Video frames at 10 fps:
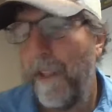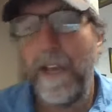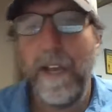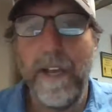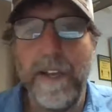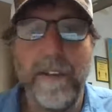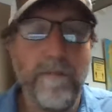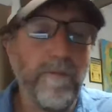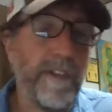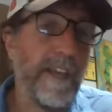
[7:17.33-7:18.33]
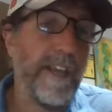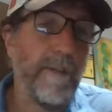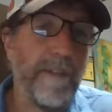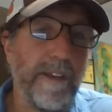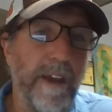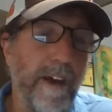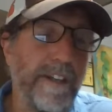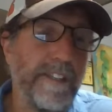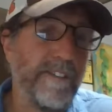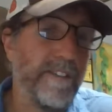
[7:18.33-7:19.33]
the land when they came to the
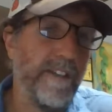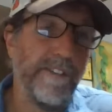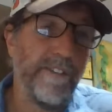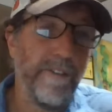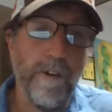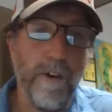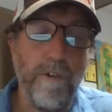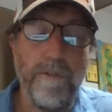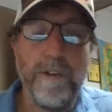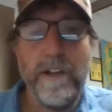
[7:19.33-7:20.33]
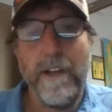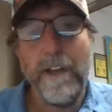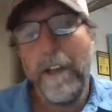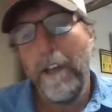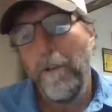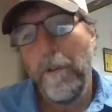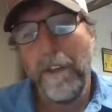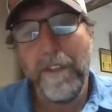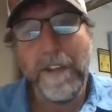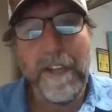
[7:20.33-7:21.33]
colonies is their own. And
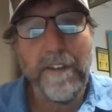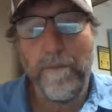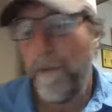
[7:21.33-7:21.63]
really the Native